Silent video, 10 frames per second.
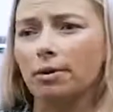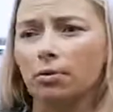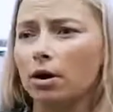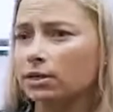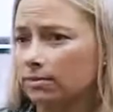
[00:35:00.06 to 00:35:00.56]
to be
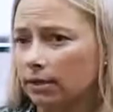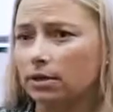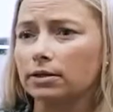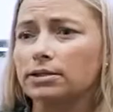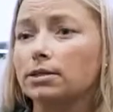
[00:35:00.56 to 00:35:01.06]

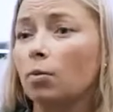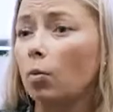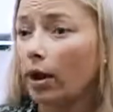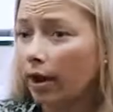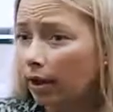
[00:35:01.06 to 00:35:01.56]
approximated in some
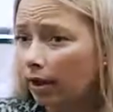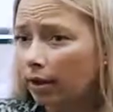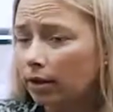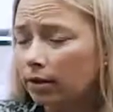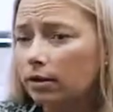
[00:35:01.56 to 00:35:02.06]
way.
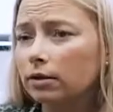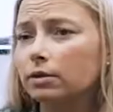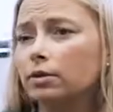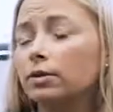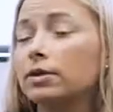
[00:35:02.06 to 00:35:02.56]
Exactly.
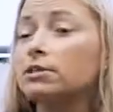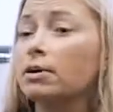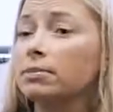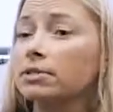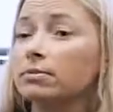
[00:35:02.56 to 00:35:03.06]
You know, and this might be